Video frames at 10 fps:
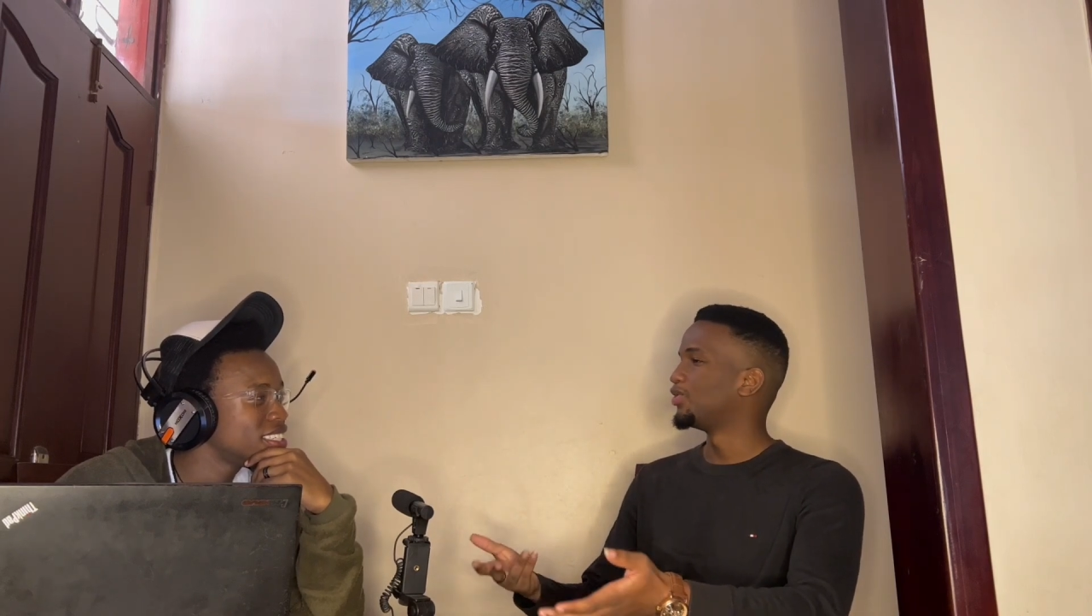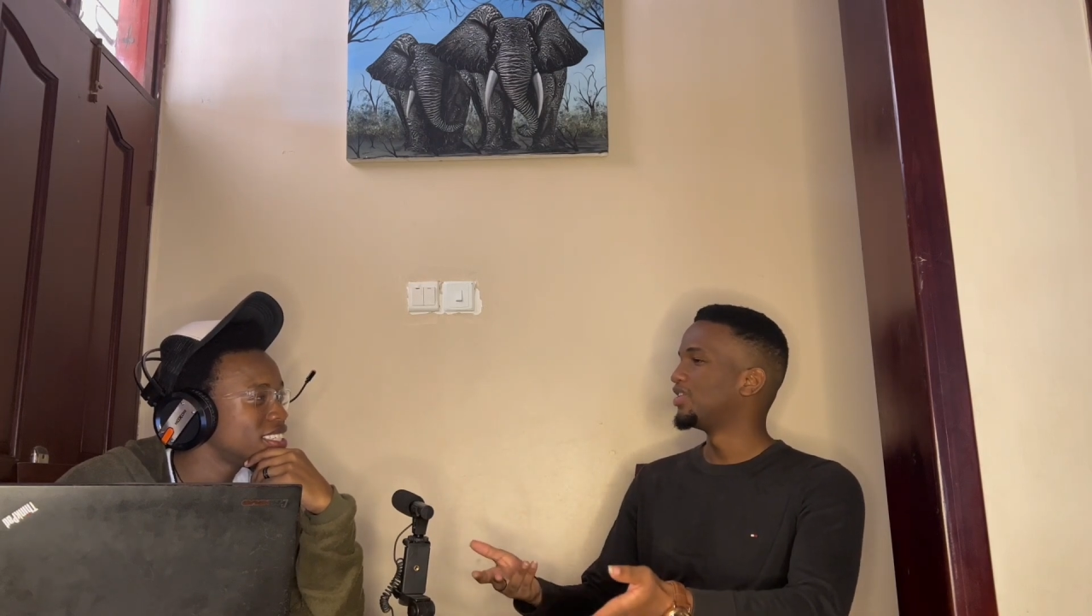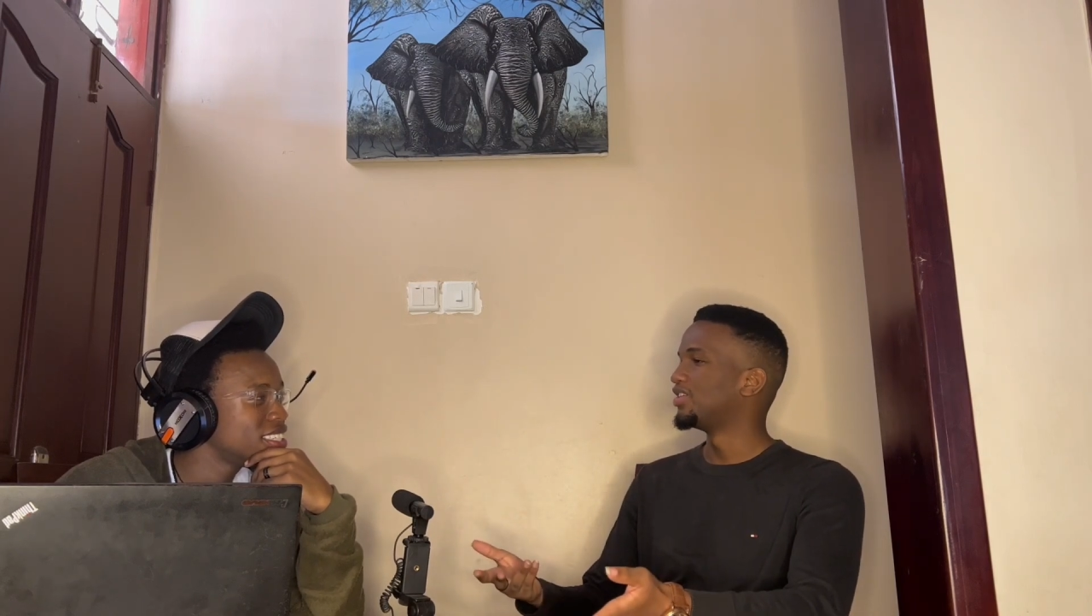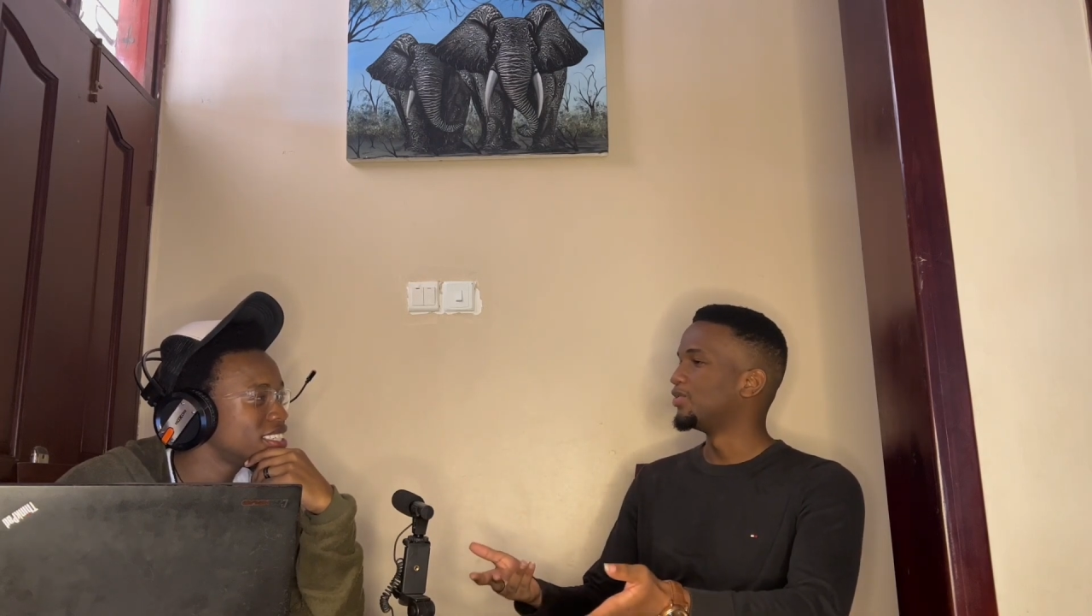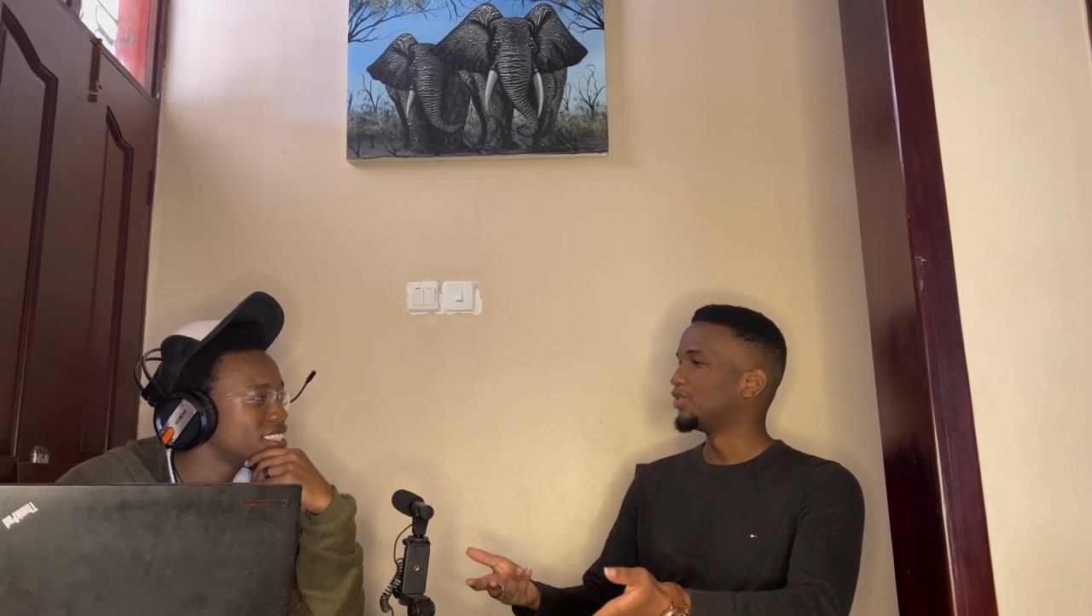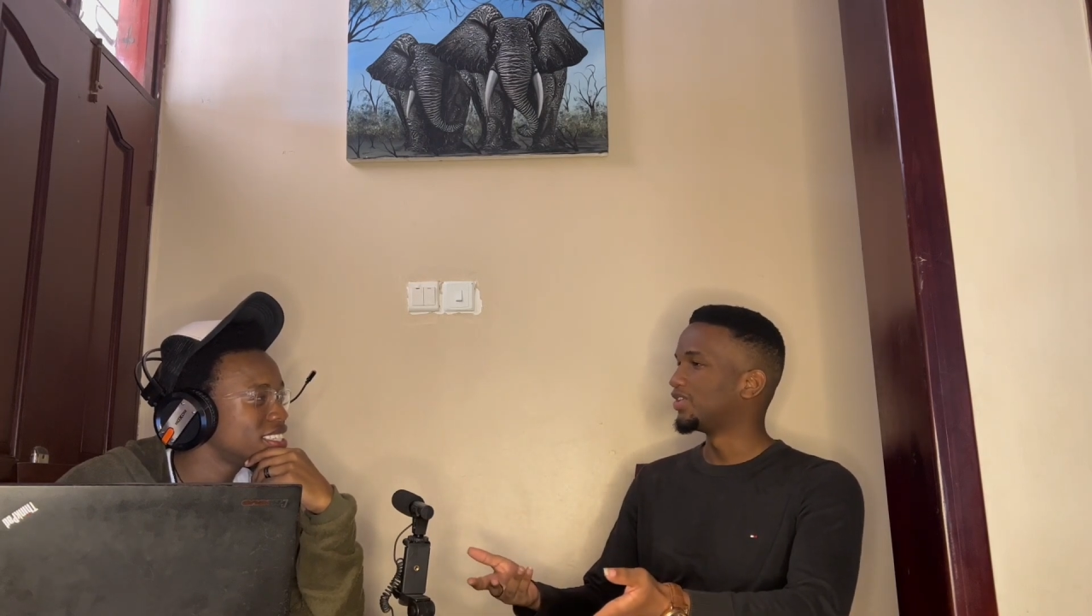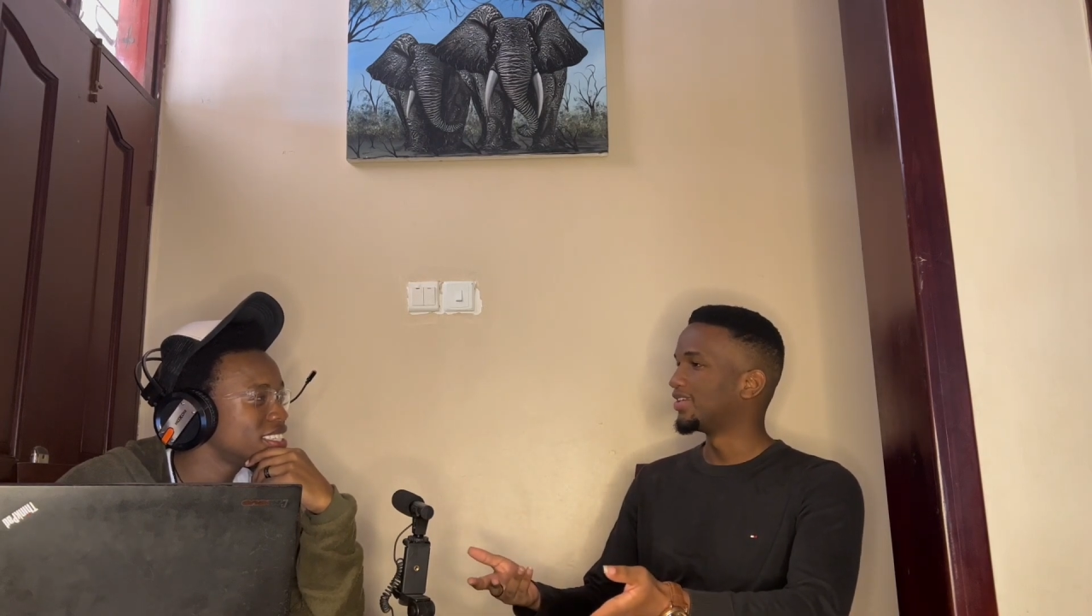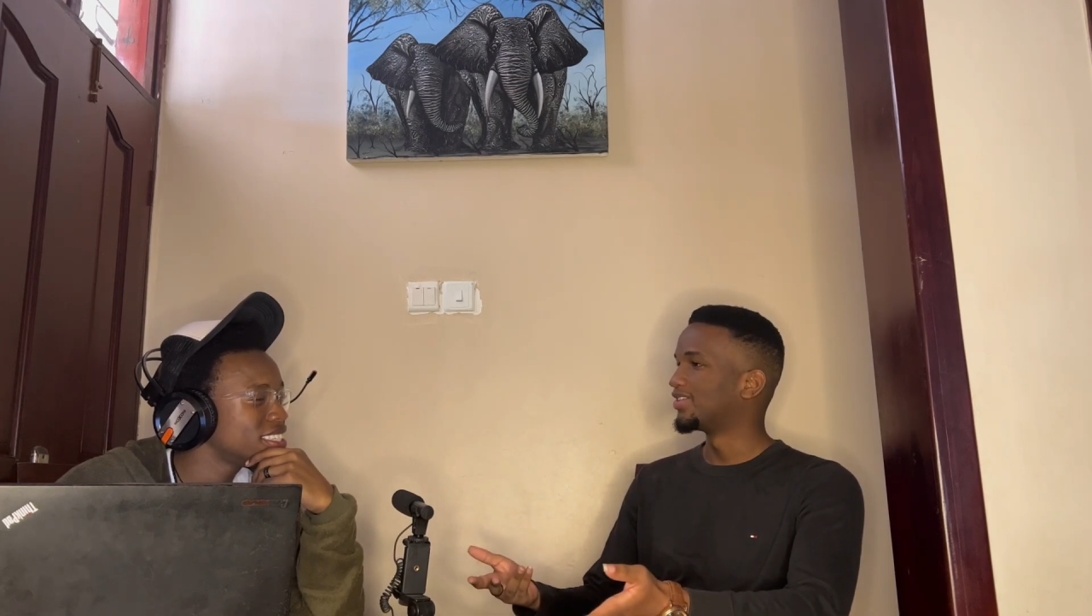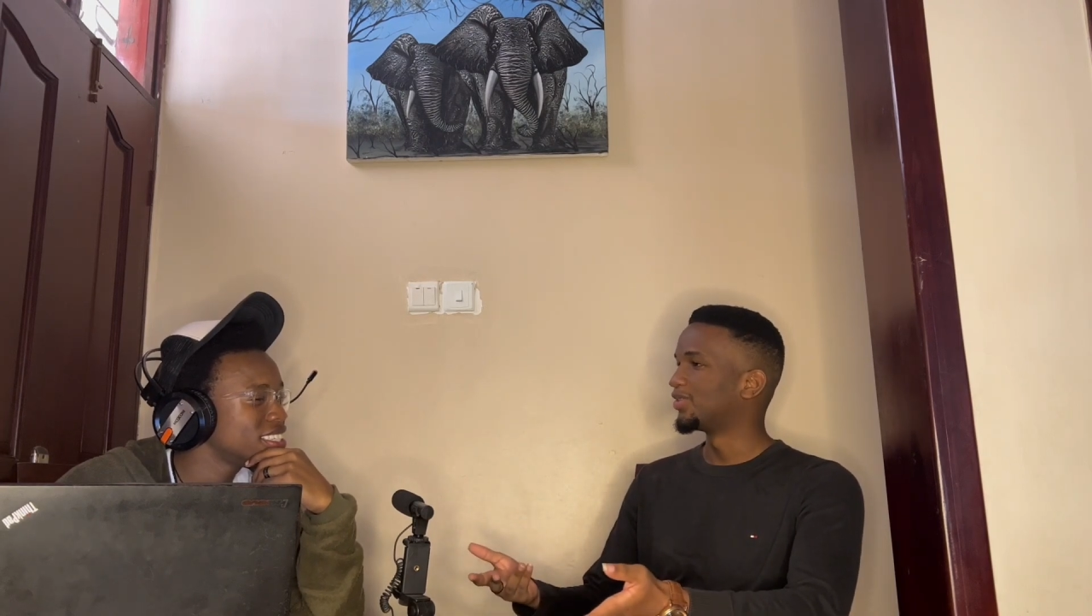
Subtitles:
You didn't do shit.